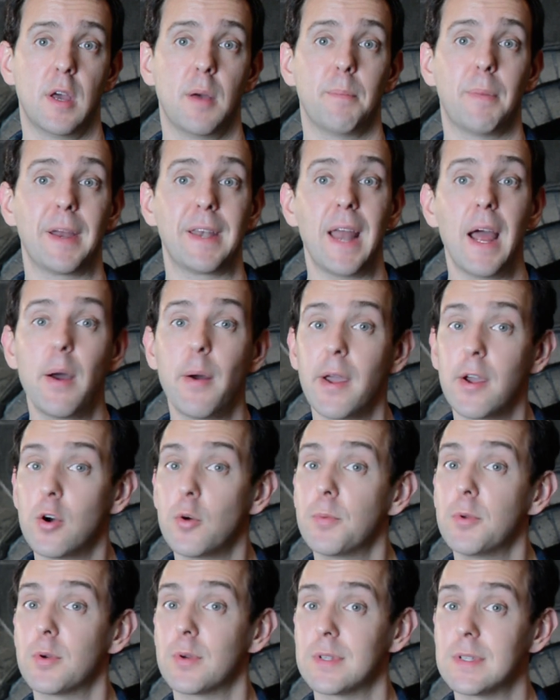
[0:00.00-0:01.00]
By now, I
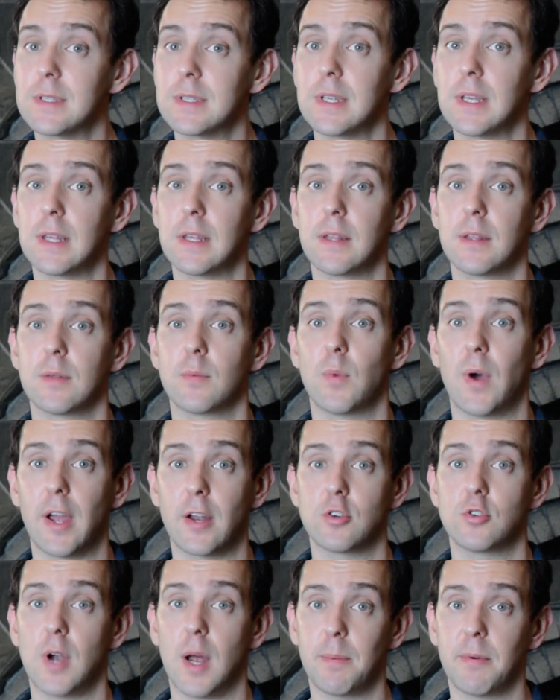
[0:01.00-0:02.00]
hope you can see why a
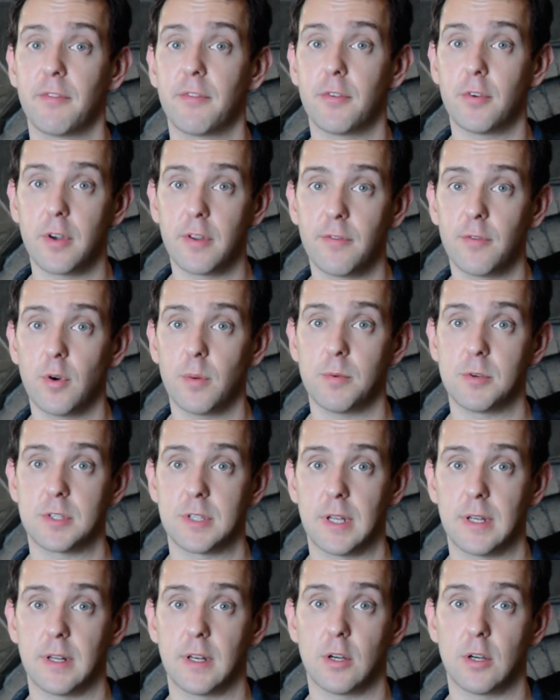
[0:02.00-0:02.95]
drop of 34%